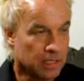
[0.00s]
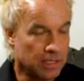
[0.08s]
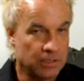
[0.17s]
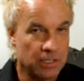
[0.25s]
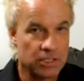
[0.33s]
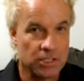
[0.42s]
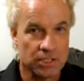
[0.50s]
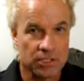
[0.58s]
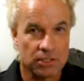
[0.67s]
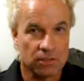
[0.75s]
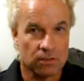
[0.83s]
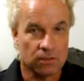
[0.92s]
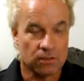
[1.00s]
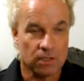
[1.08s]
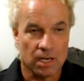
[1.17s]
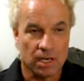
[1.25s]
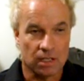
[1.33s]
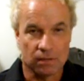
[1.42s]
indigenous to
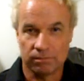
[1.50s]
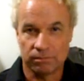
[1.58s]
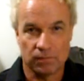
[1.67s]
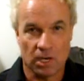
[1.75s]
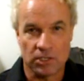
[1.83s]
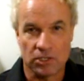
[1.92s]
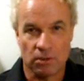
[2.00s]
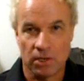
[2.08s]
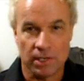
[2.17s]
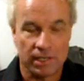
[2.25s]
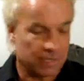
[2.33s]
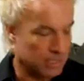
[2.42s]
Australia,